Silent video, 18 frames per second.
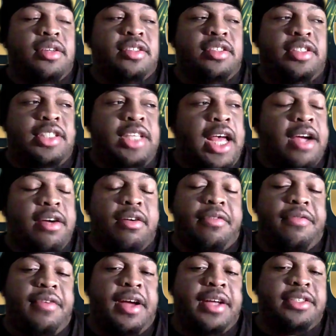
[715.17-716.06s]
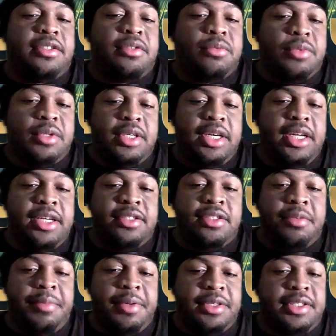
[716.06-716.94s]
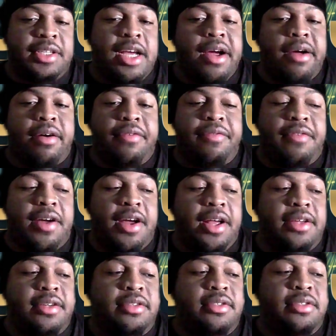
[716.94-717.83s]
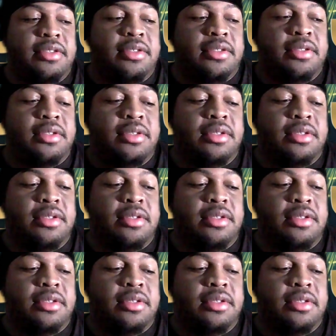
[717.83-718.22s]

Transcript: sacrificing what needs to be sacrificed